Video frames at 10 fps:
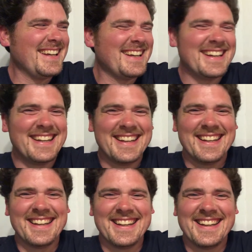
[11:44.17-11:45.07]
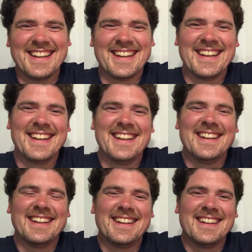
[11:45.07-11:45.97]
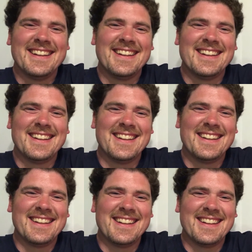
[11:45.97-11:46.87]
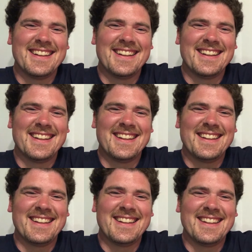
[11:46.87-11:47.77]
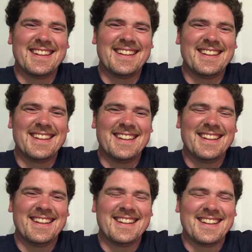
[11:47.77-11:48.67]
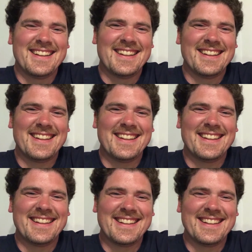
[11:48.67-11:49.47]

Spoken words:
This person isn't speaking.